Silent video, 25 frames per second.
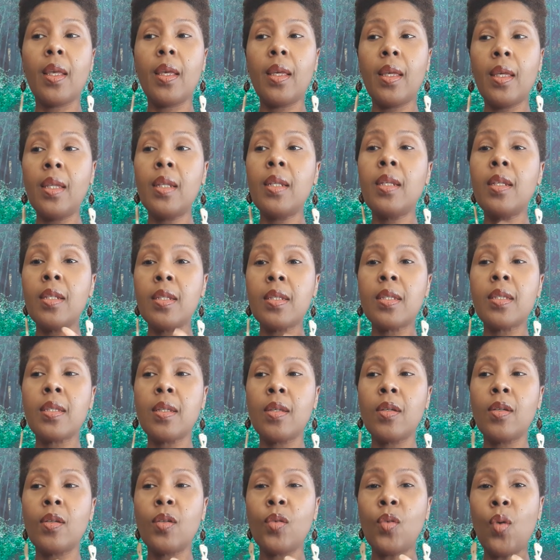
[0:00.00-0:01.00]
It is
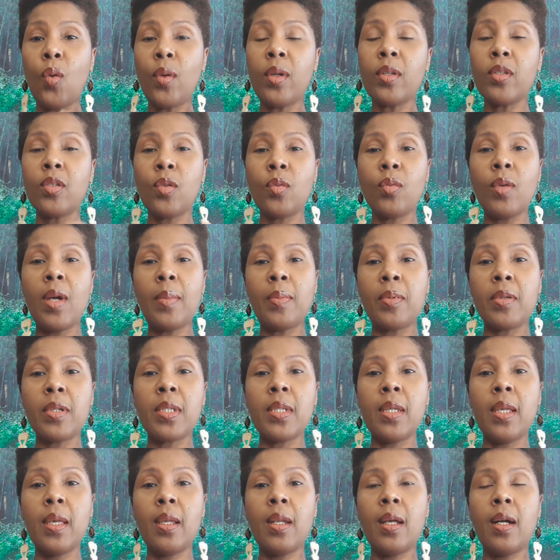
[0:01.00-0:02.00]
going to
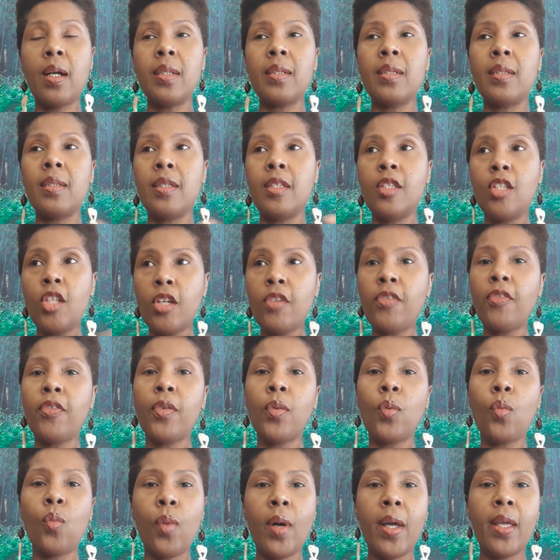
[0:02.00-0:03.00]
represent a
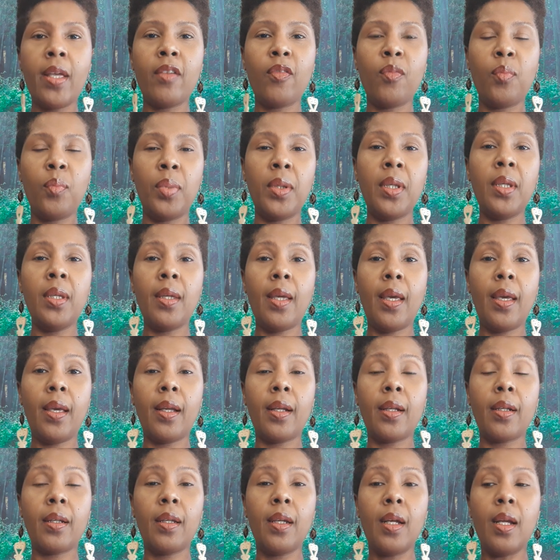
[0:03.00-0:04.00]
different way of
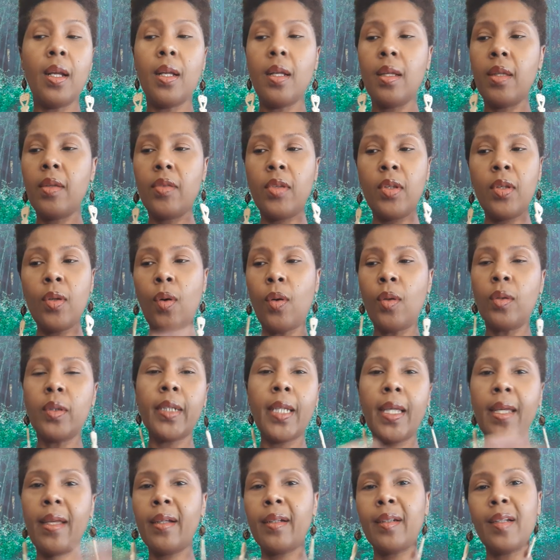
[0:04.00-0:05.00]
being the old
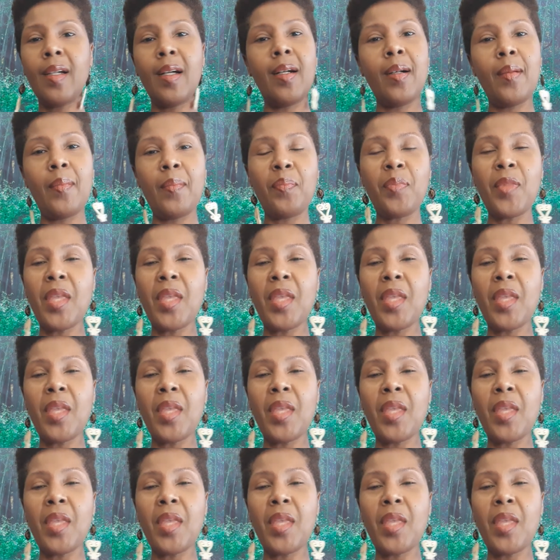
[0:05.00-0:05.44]
can't come.